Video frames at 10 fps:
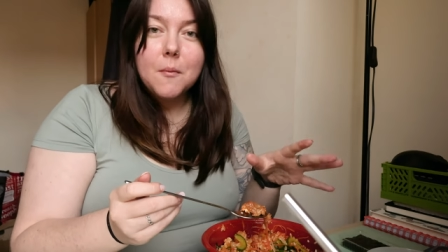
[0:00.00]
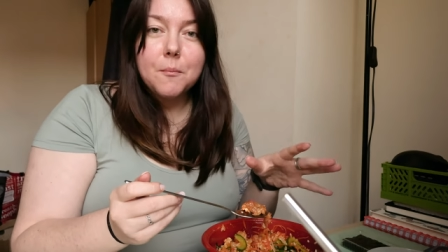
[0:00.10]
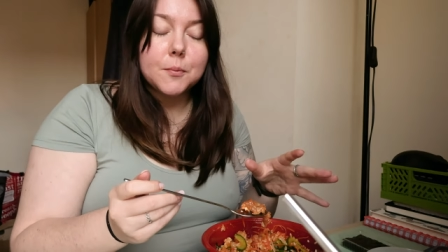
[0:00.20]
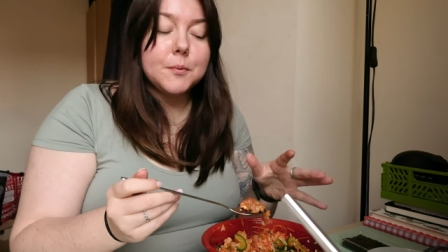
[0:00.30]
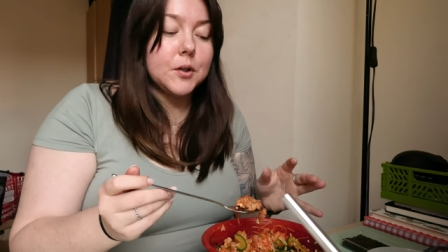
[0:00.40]

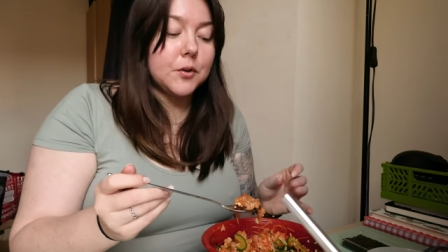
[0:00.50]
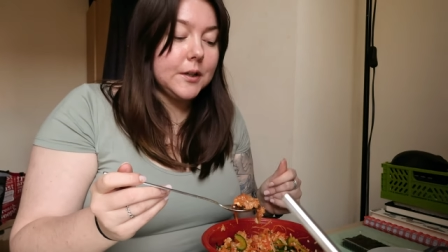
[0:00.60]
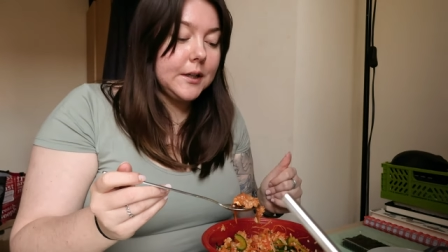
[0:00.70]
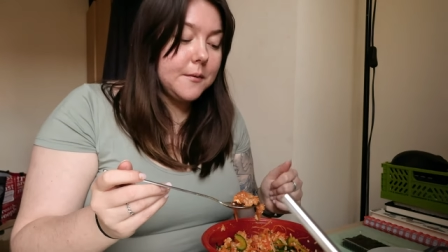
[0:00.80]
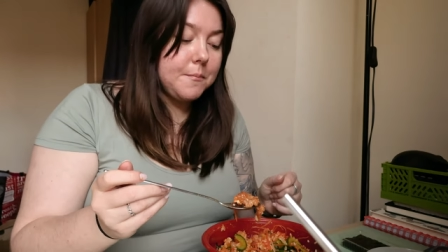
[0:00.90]
proper
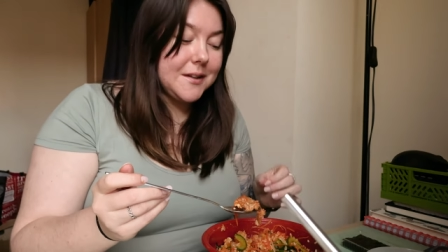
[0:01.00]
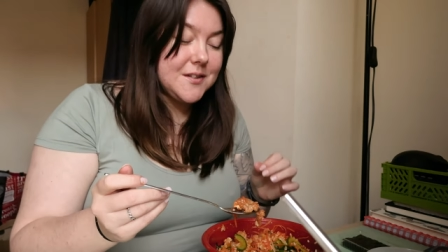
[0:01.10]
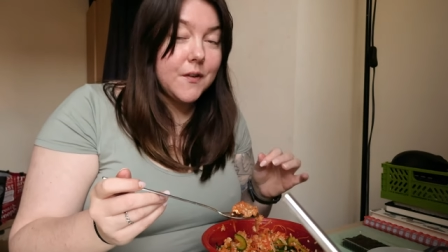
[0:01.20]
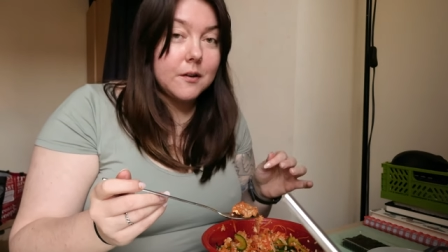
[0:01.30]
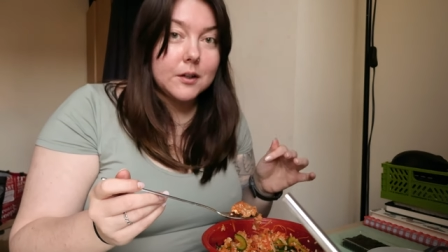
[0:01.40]
Korean, but it's
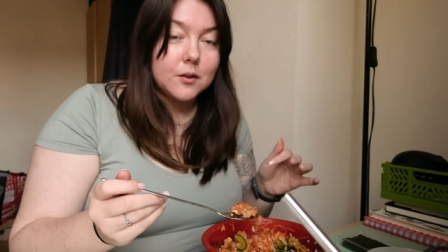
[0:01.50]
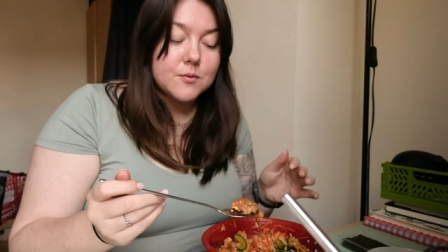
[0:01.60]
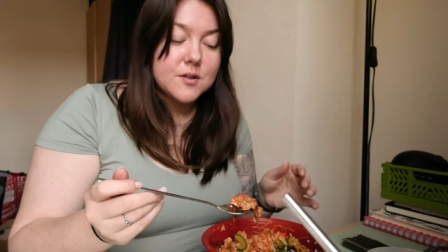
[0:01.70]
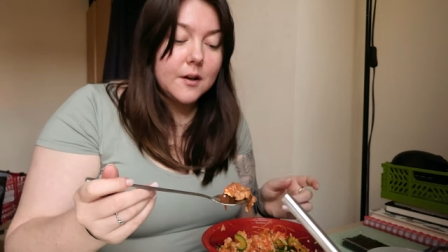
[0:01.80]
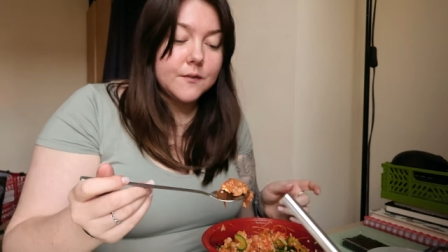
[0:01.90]
very
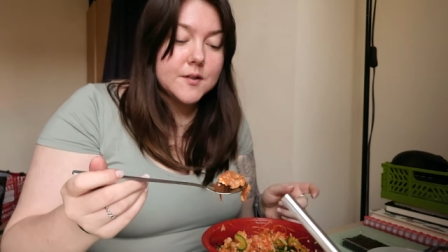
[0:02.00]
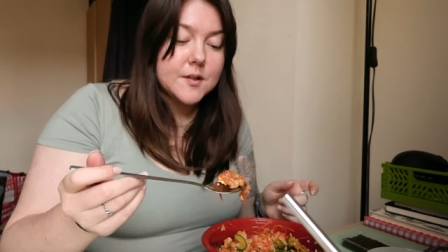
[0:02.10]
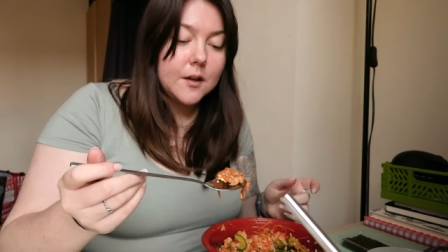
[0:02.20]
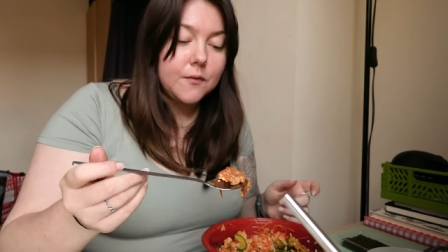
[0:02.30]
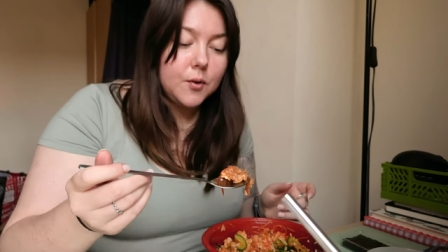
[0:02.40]
close, I have to
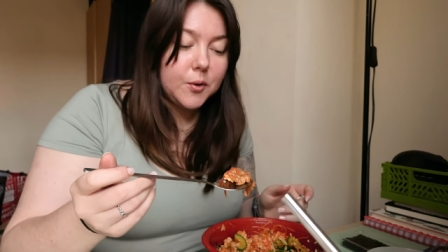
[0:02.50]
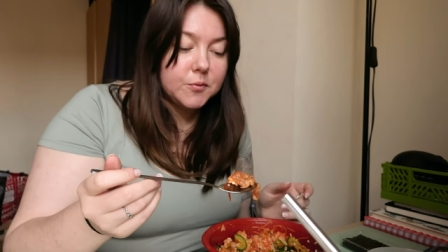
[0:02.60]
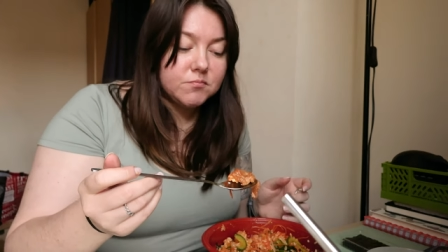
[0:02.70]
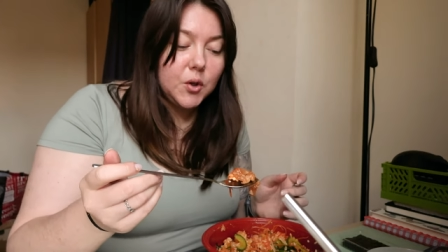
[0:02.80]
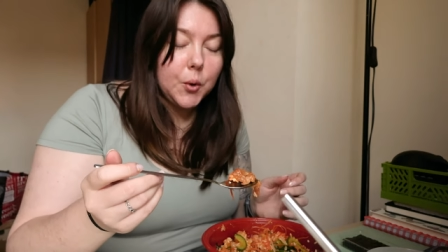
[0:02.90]
say. For
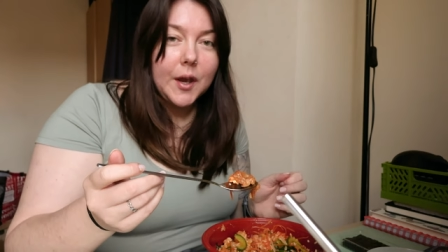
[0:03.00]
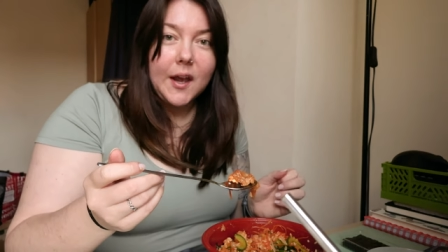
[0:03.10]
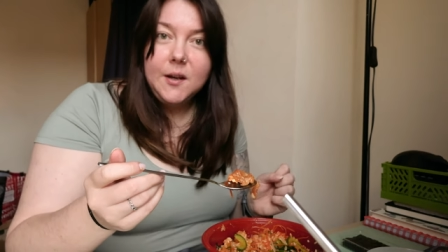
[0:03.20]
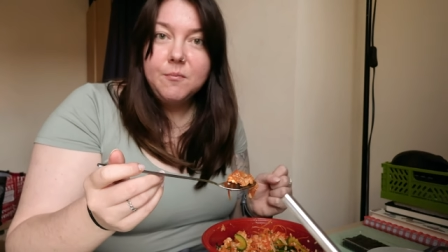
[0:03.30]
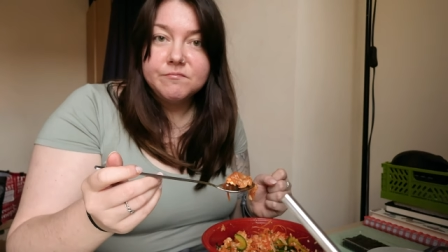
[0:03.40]
U
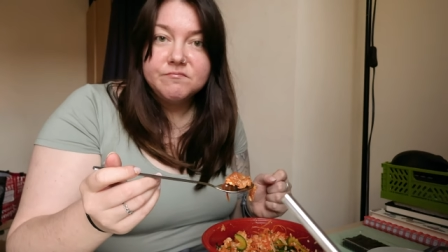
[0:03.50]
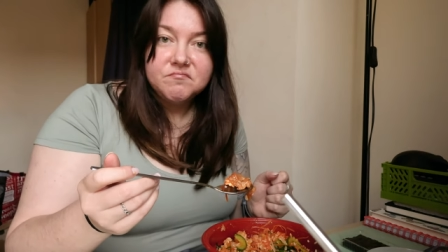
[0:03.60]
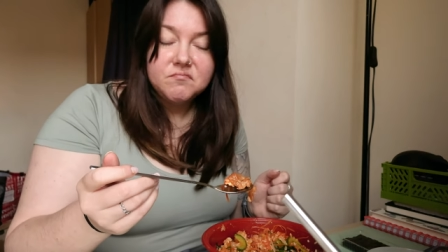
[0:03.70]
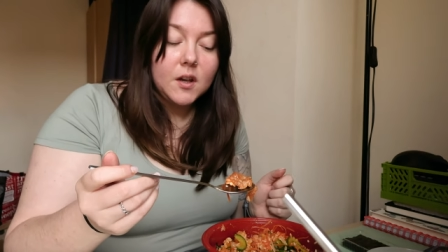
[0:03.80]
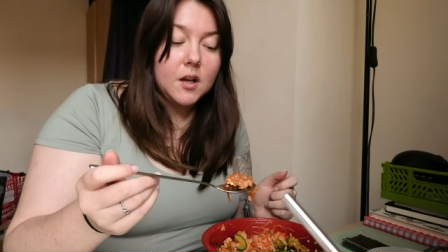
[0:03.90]
K,
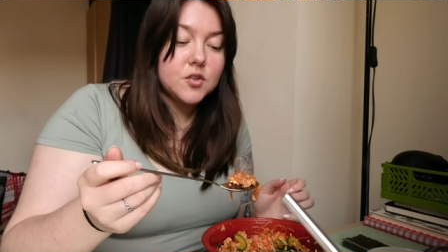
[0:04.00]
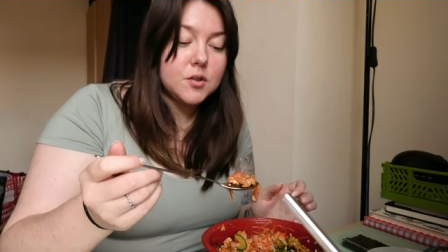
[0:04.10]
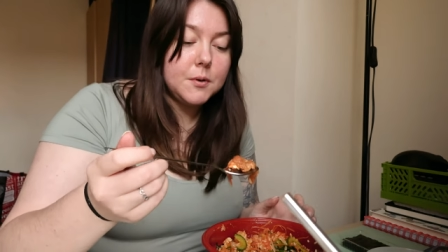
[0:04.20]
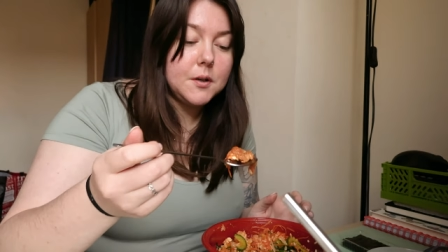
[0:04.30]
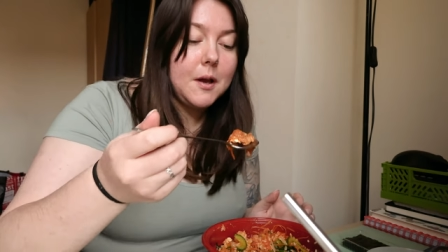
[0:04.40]
actually
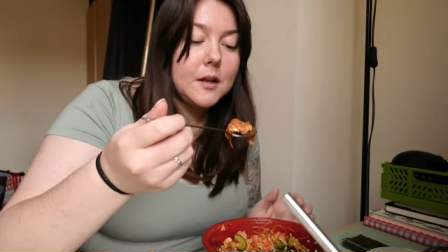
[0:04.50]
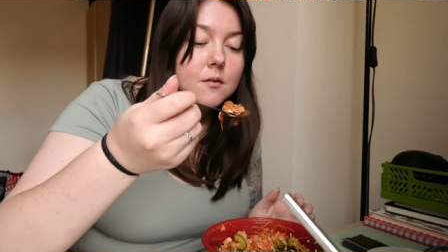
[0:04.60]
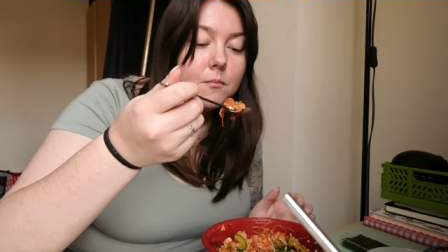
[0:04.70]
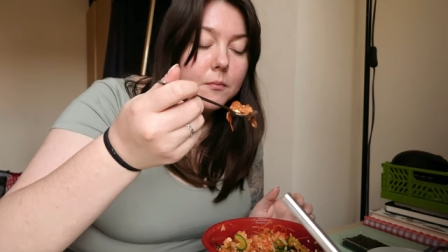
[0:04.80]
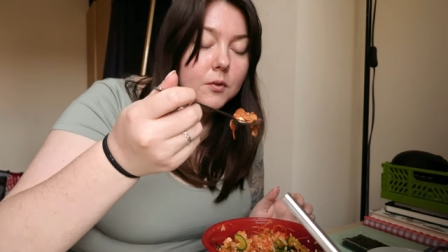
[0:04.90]
pretty bad.
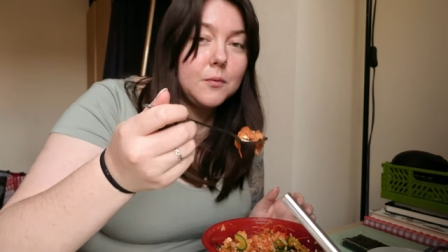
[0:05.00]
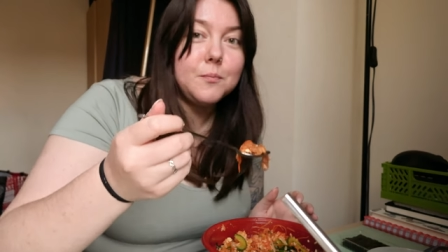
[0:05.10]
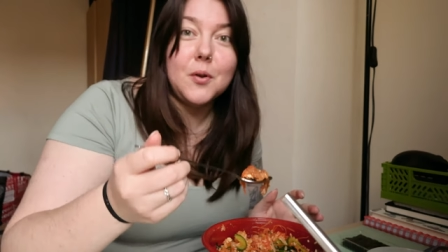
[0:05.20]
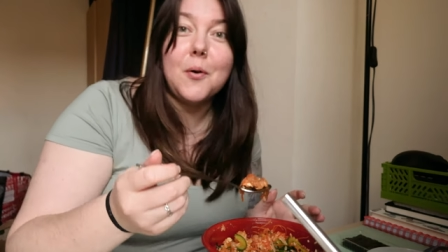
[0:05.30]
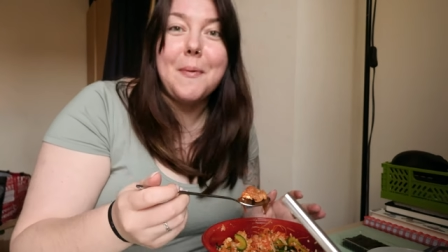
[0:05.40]
Not
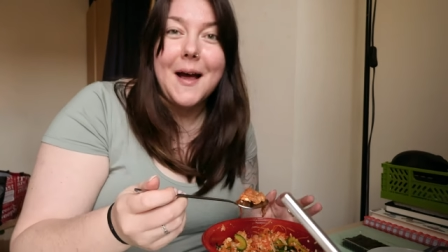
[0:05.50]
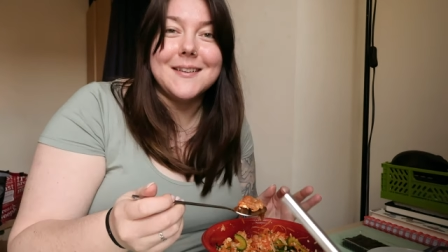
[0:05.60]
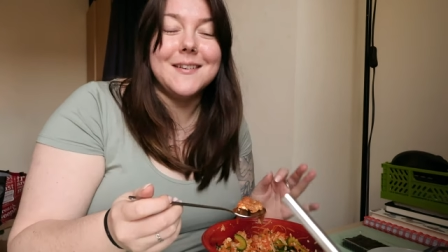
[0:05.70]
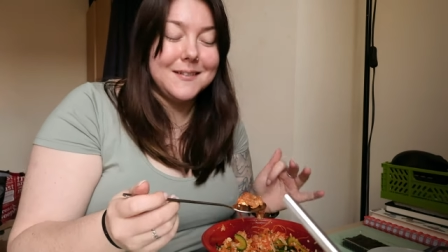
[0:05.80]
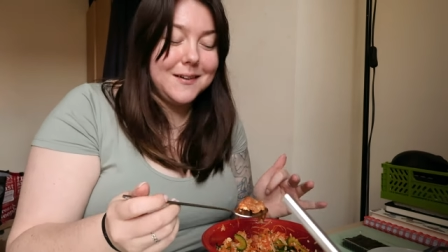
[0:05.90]
not
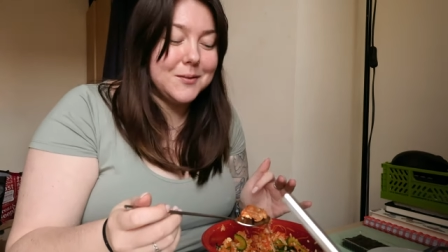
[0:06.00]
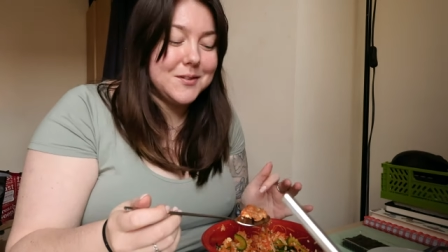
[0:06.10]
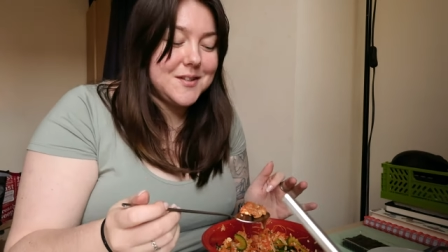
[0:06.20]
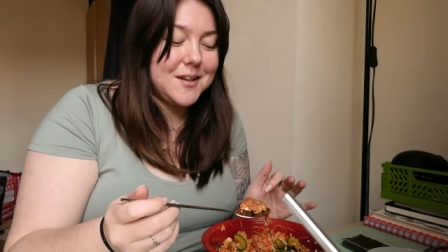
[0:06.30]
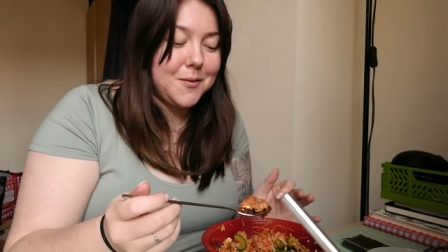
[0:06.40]
bad, I want to say,